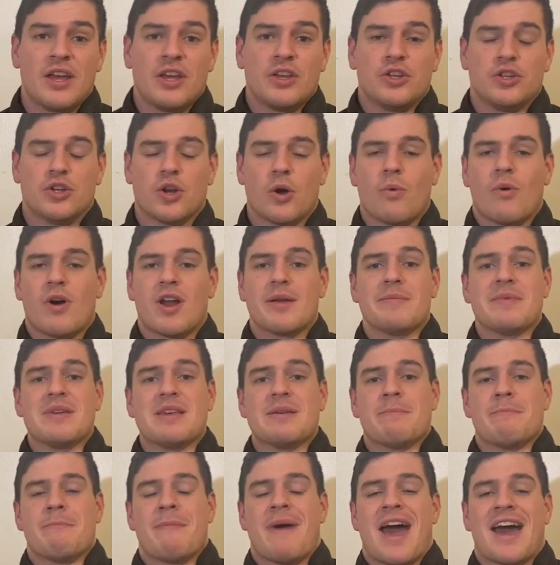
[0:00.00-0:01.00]
You don't want to be
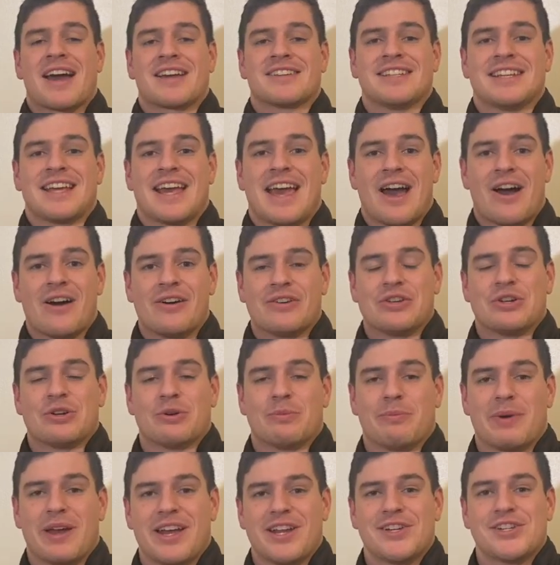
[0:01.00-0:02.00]
maxing out your
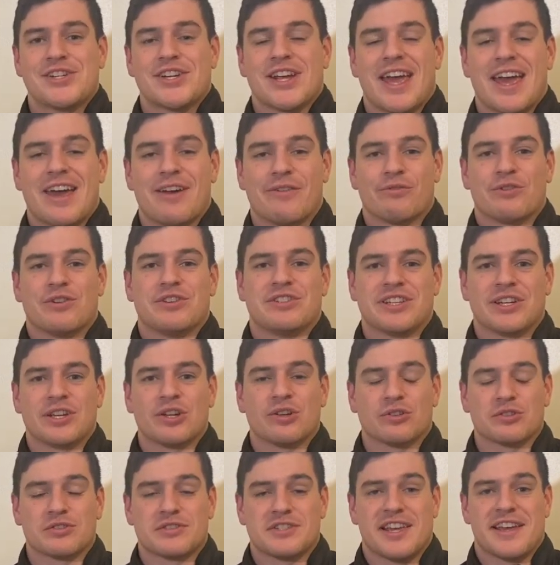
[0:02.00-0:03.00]
bench every
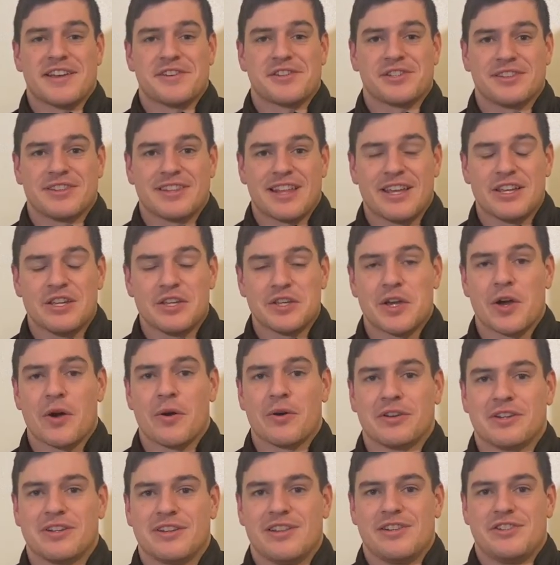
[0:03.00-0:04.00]
single session that you go
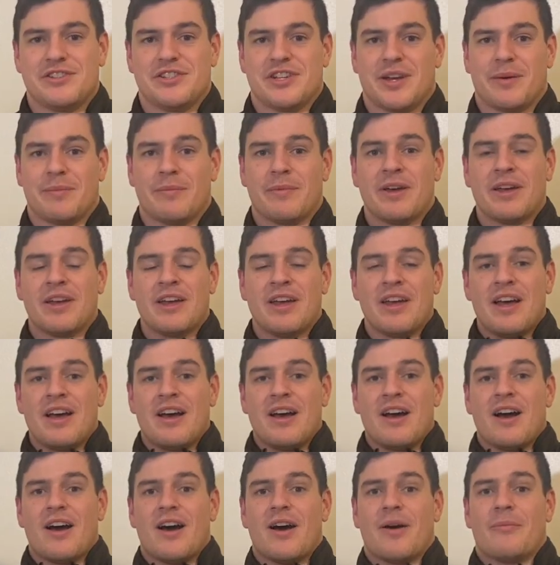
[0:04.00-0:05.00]
into the gym.
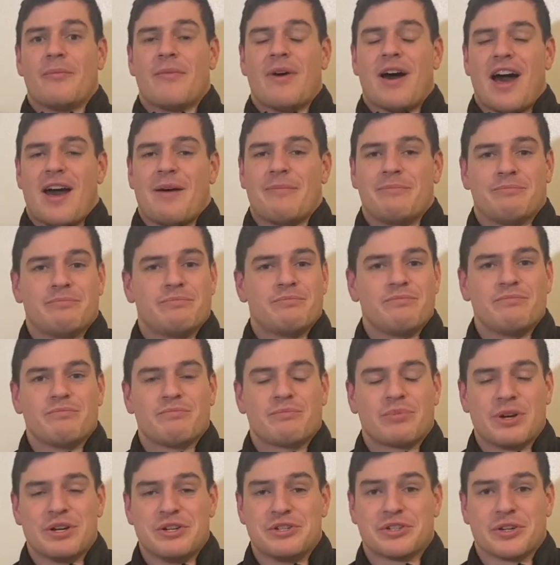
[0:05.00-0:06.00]
I'm
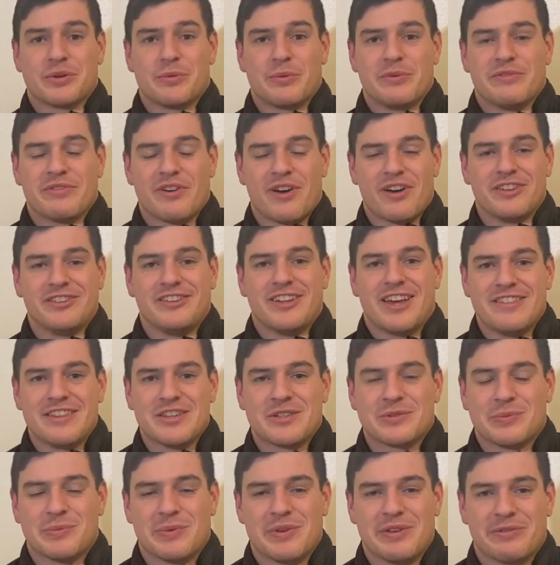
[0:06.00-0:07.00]
pretty sure we've all done
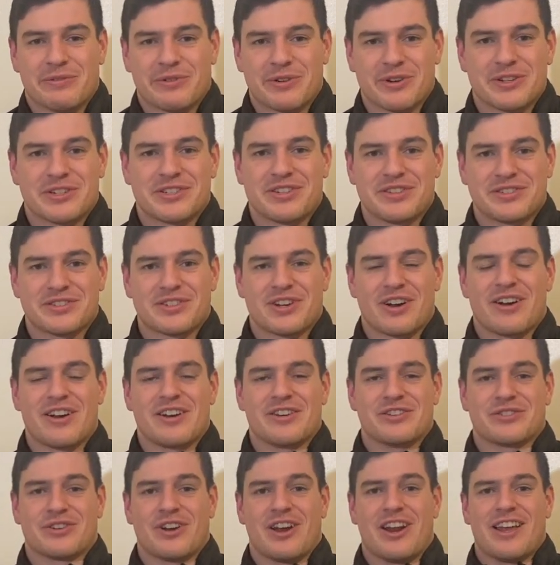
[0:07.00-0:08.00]
this when we first
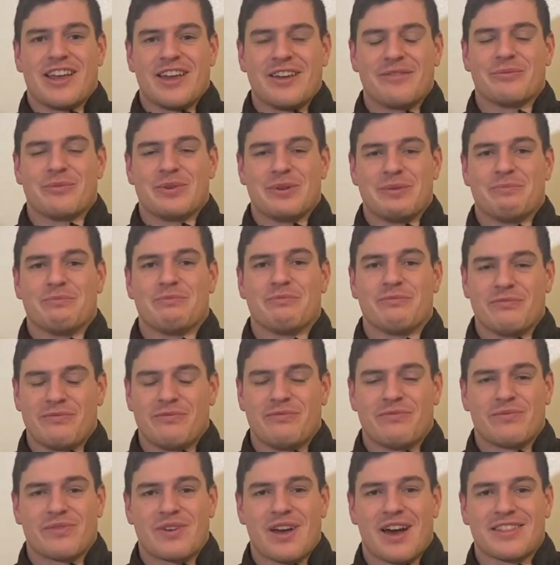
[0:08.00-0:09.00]
started training, and we
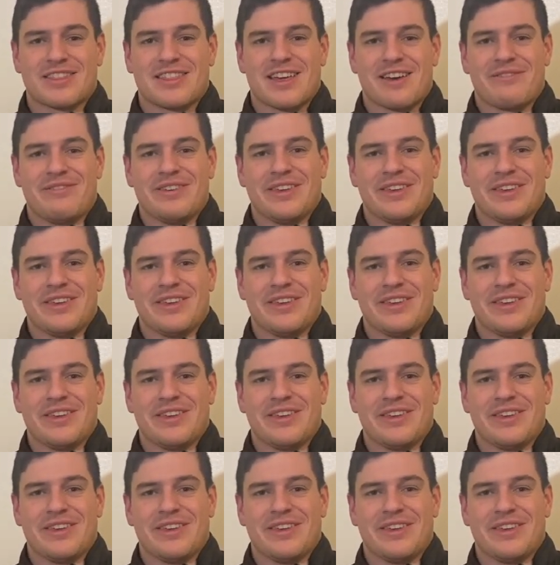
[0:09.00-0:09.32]
got that